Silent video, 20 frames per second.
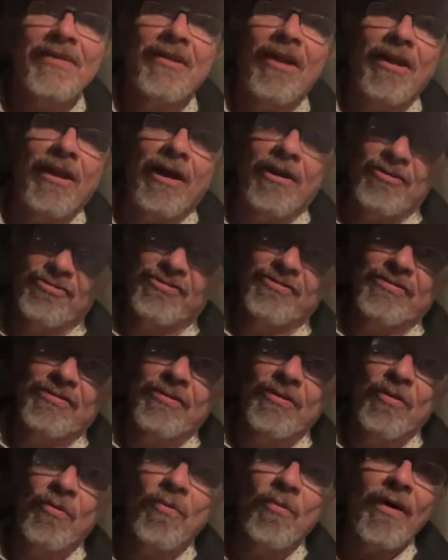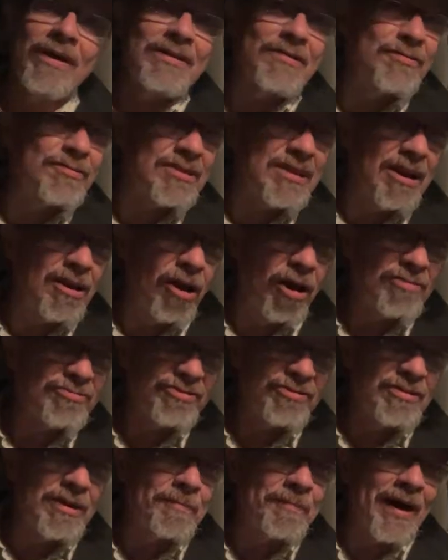the lawsuit. What is the
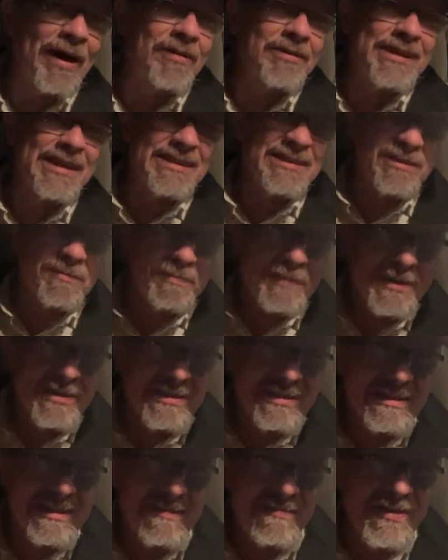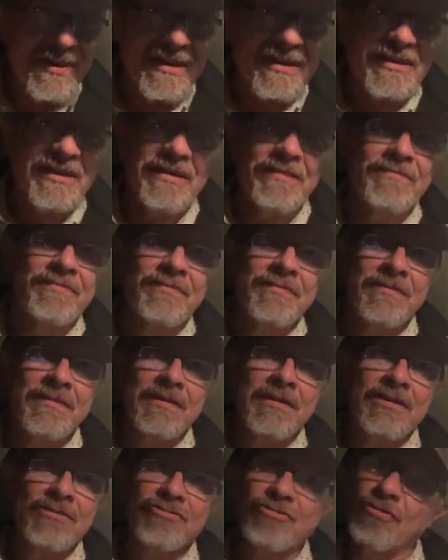lawsuit about specifically?
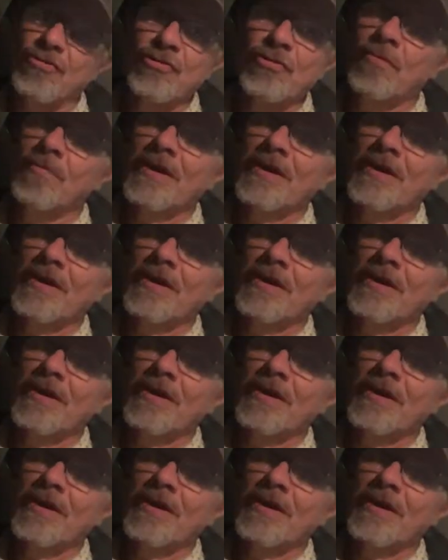So you don't